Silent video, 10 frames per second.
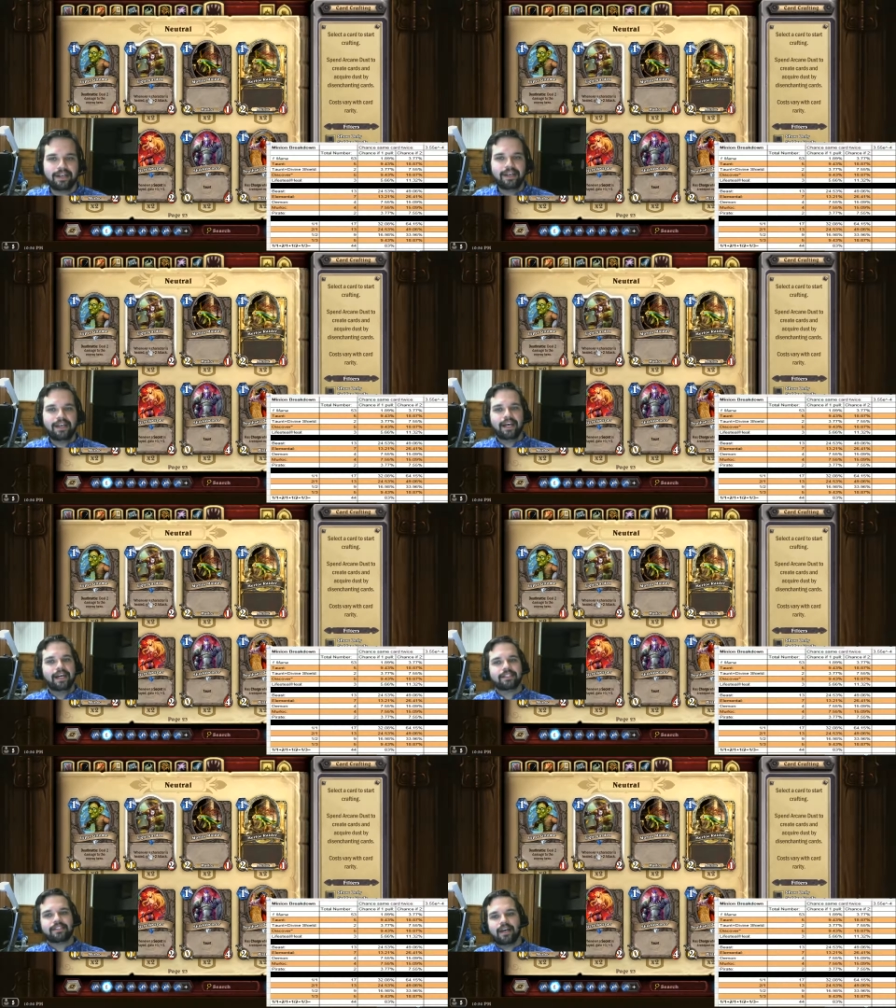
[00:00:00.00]

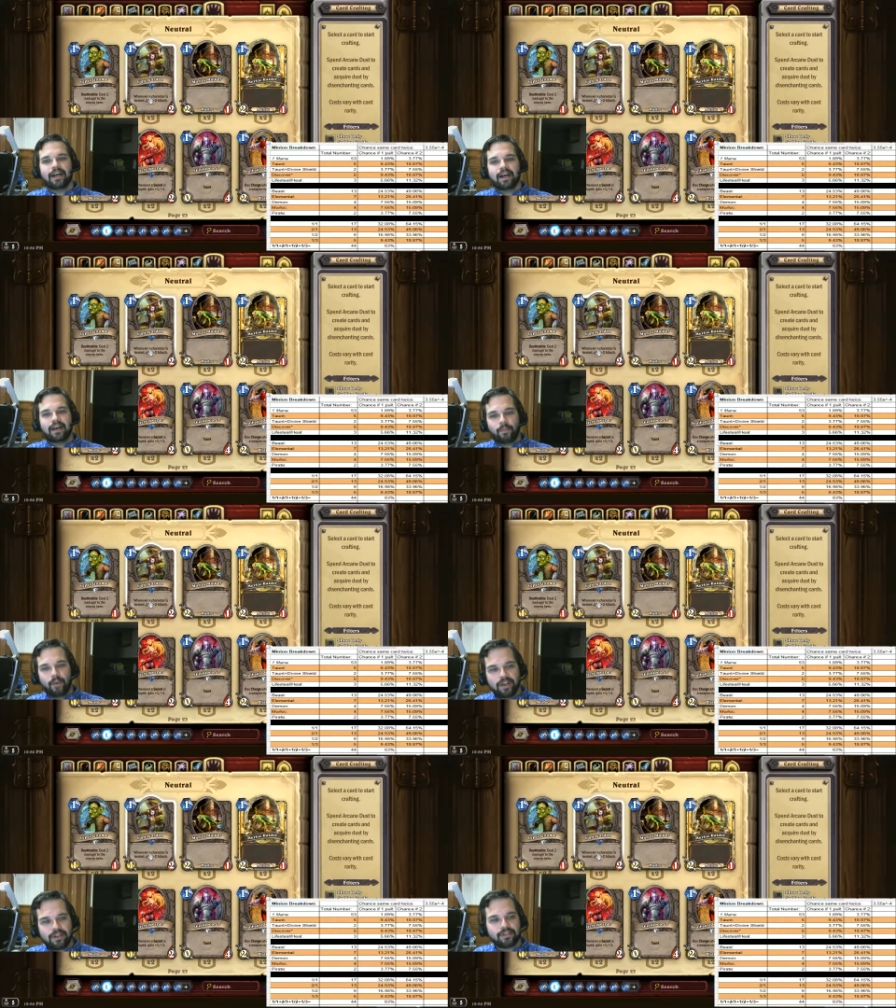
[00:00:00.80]
It's one
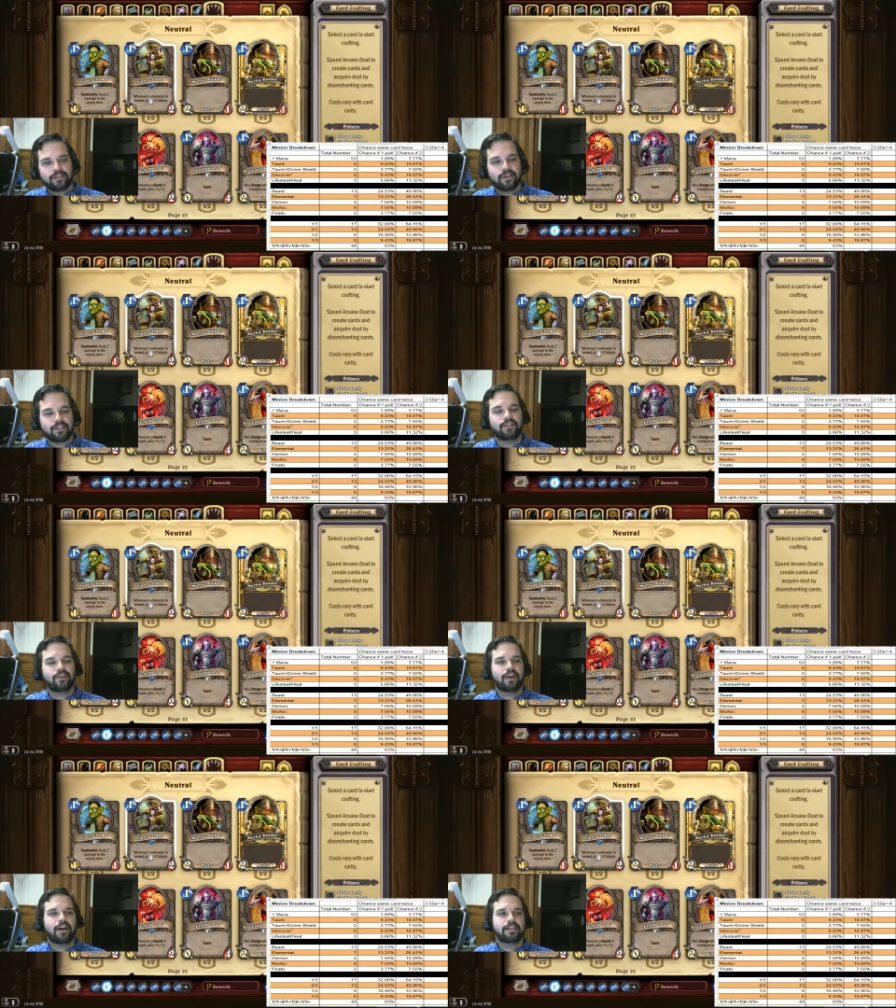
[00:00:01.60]
of those Hearthstone
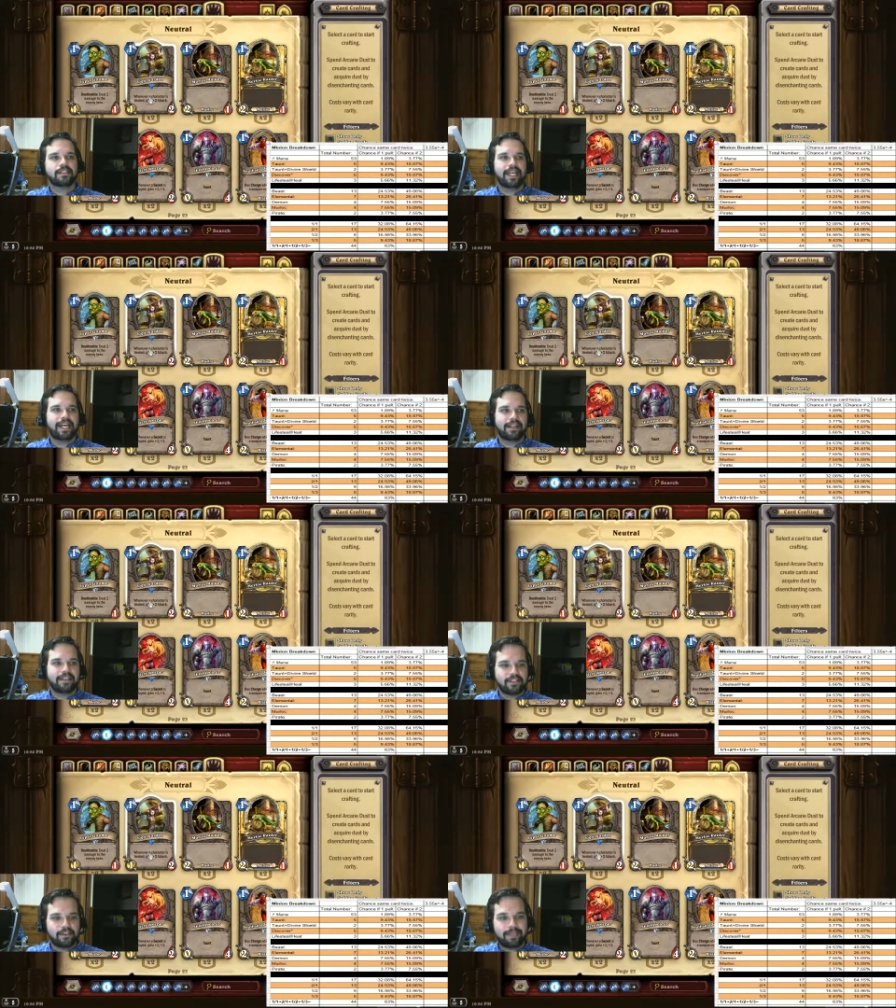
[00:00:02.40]
cards that
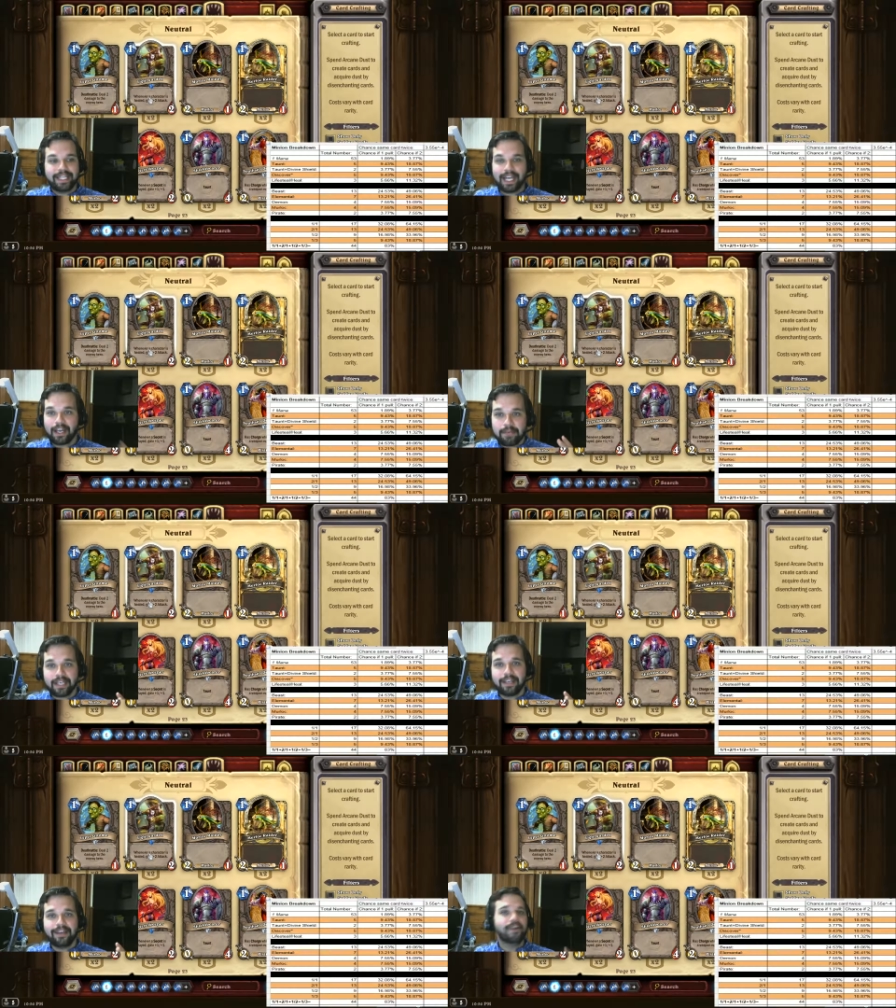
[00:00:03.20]
somebody like
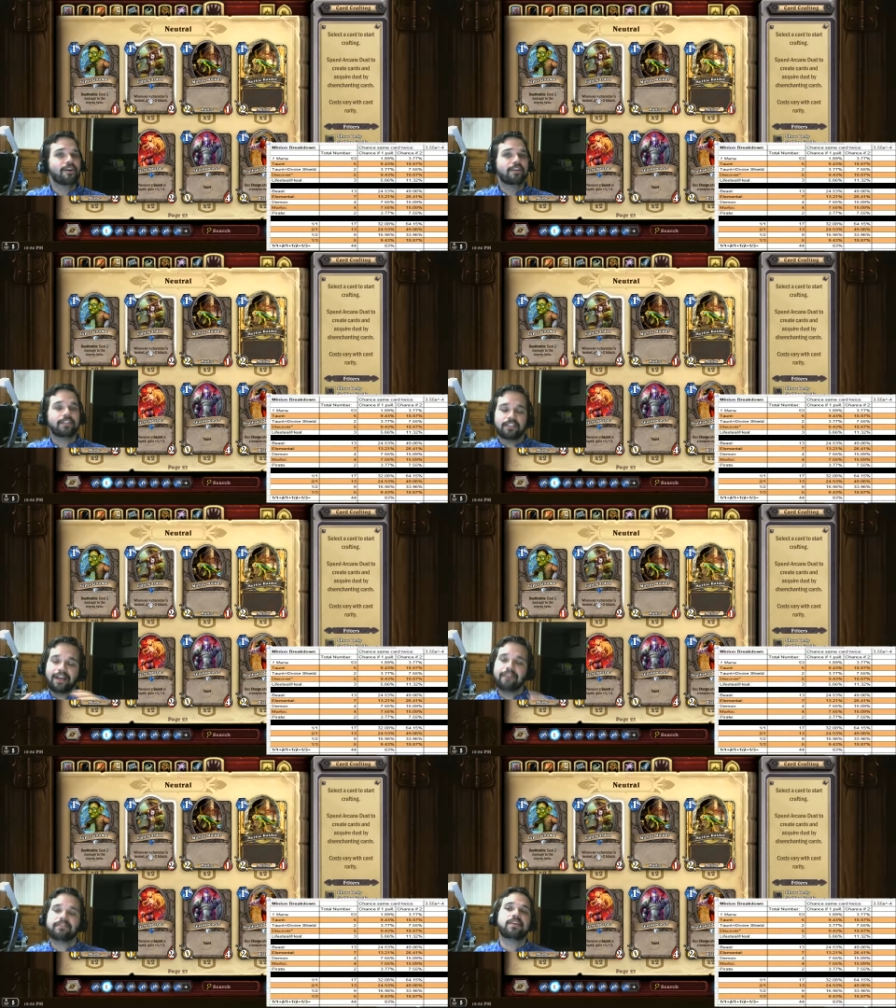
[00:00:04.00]
me, who just
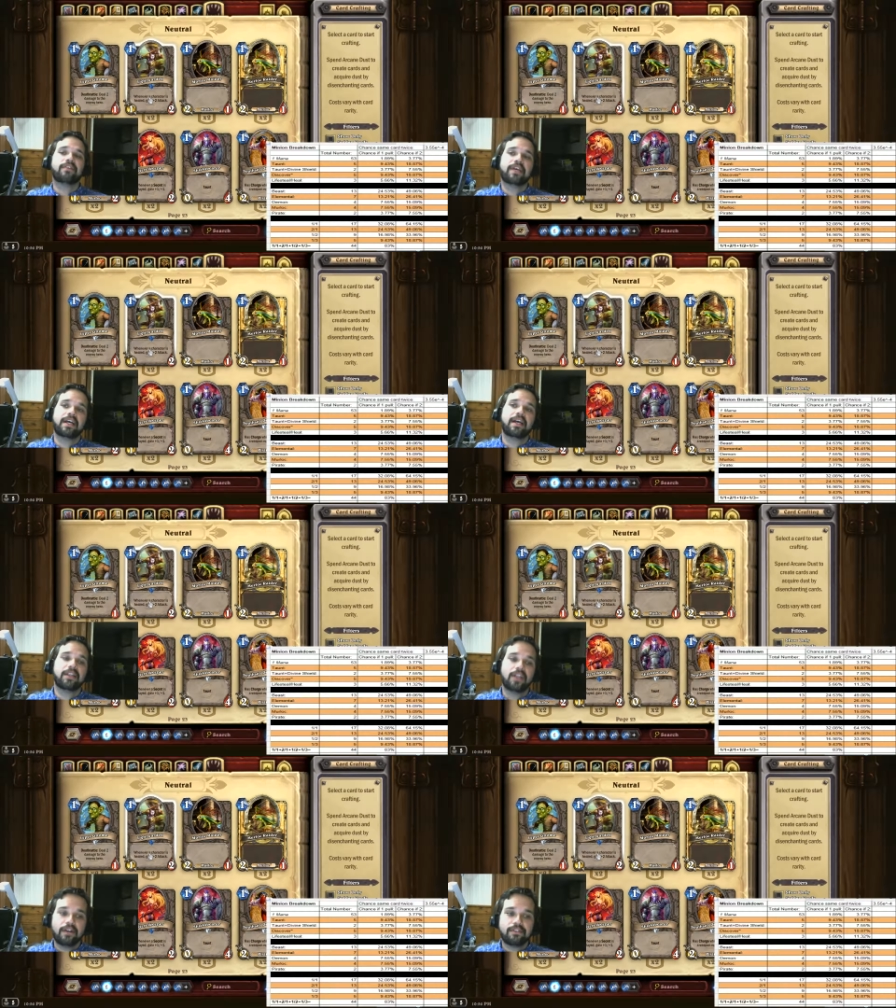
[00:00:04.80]
loves the arena,
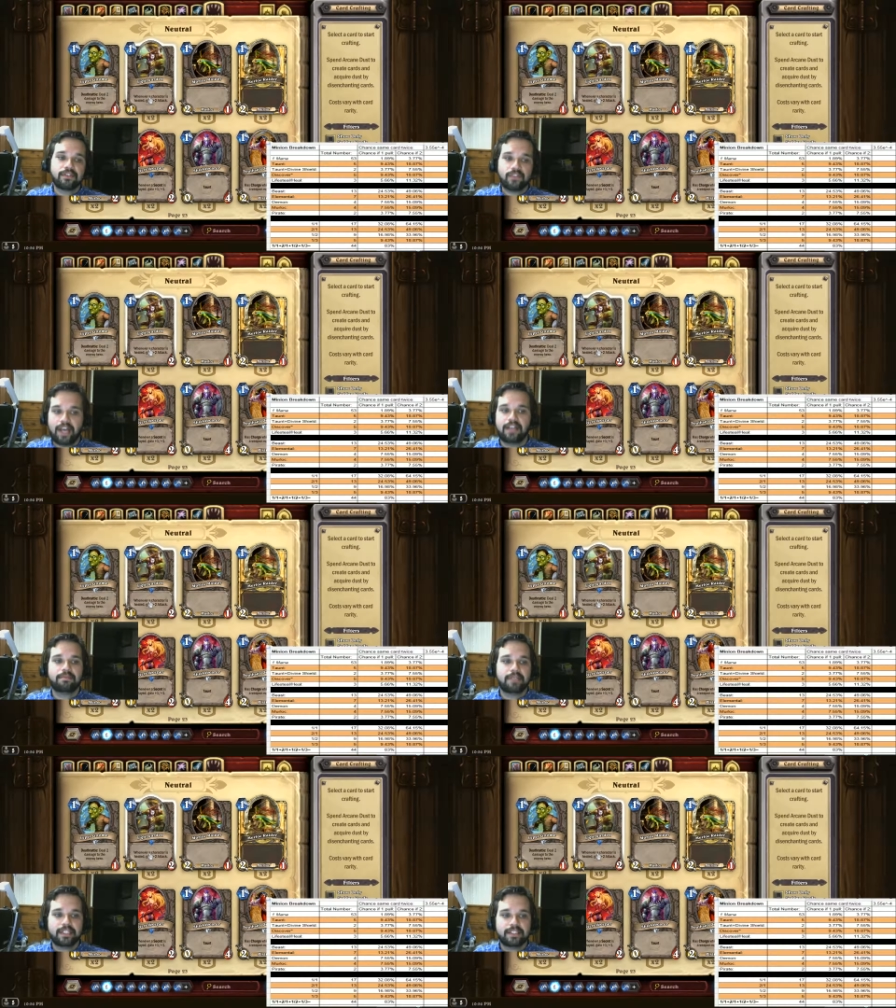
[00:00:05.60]
loves the
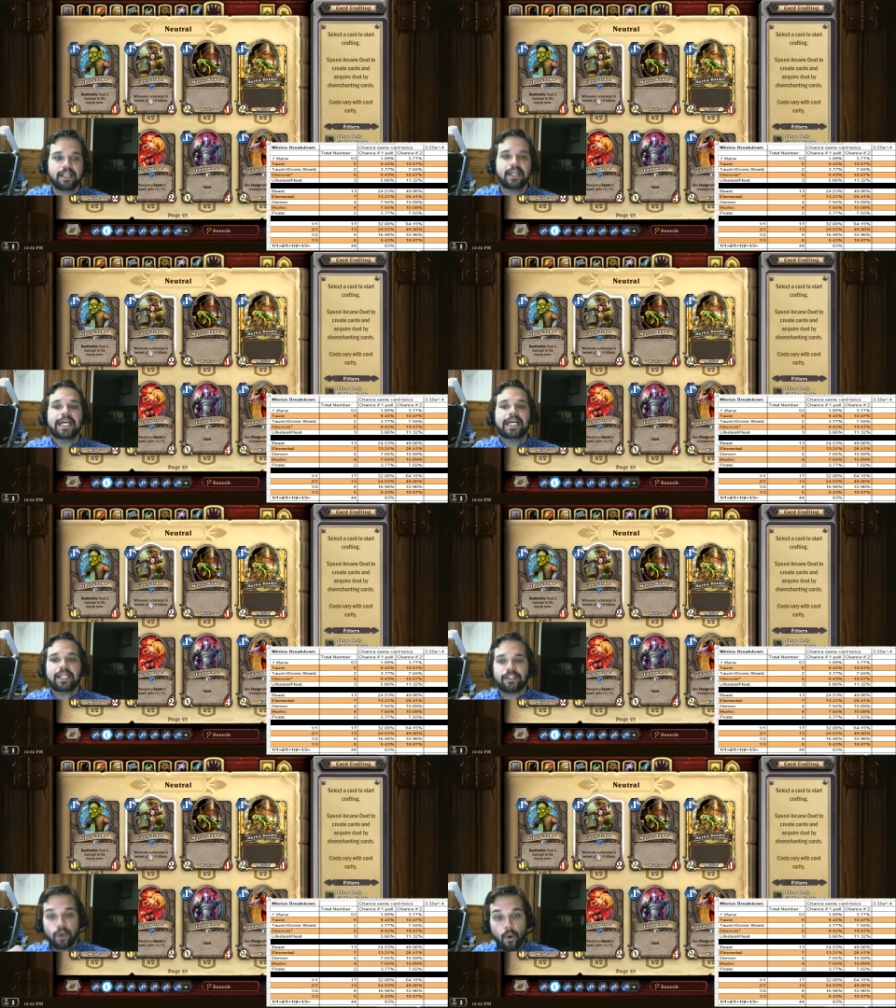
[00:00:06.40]
randomness,
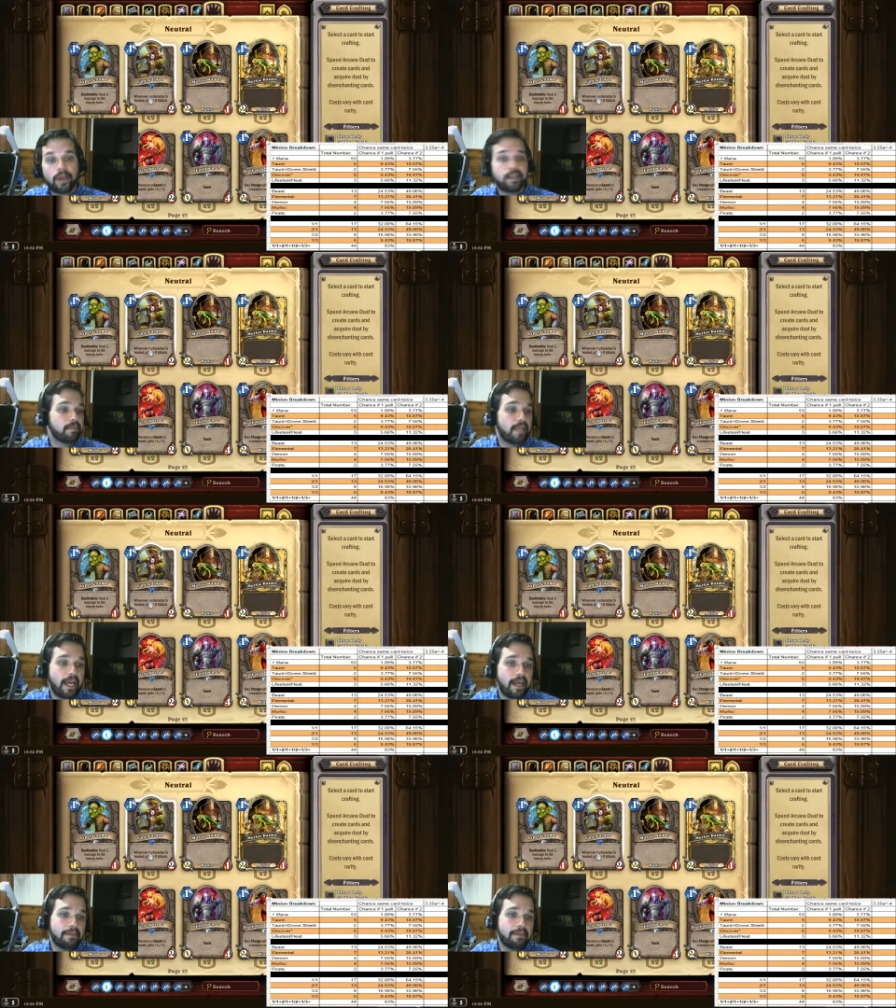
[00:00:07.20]
is going to play.